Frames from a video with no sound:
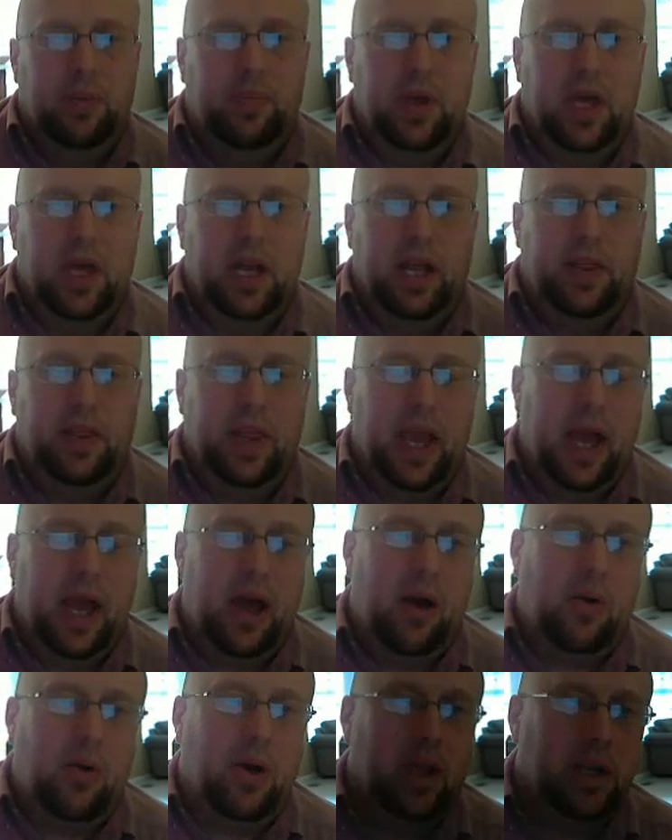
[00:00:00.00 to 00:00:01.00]
We're deep
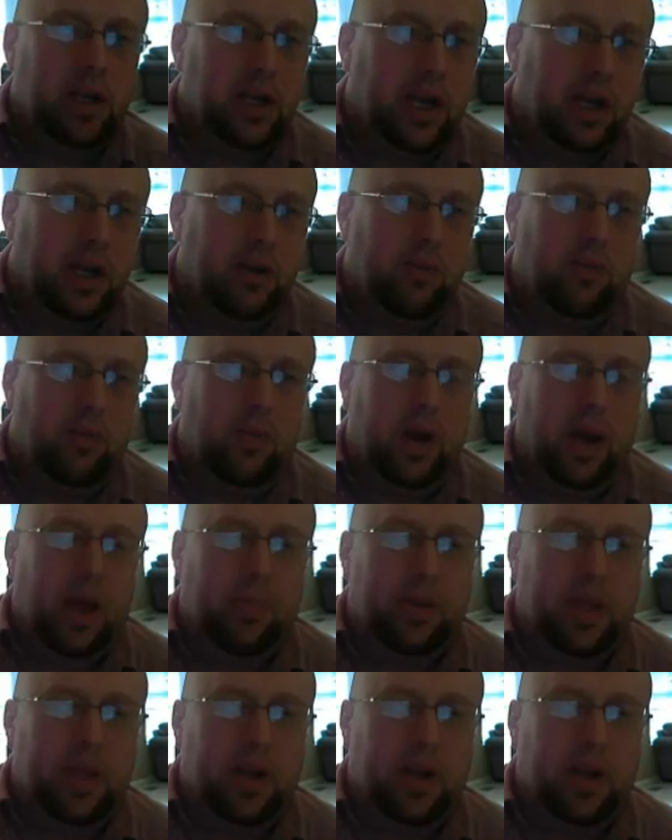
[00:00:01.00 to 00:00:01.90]
in, and now, and